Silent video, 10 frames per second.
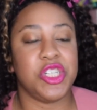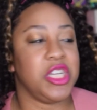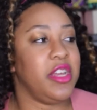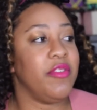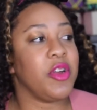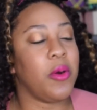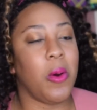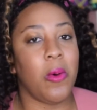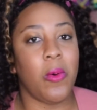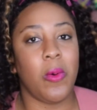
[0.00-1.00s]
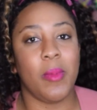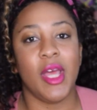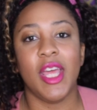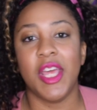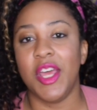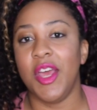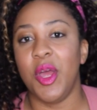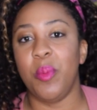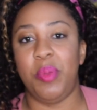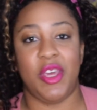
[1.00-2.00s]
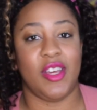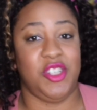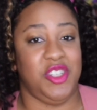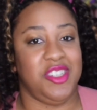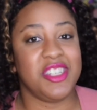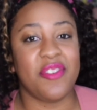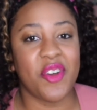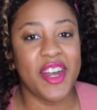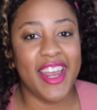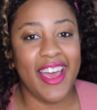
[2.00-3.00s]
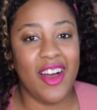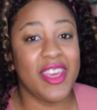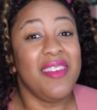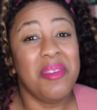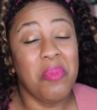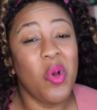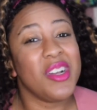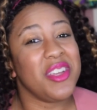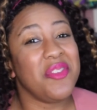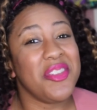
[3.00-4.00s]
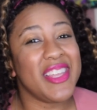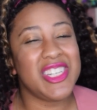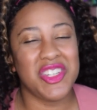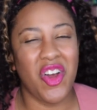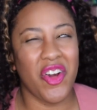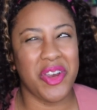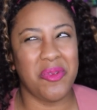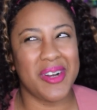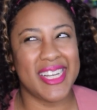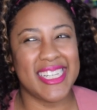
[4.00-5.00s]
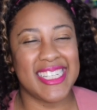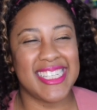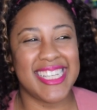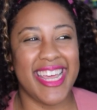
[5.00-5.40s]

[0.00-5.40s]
She can never go home because she's different now, even more different than she already was.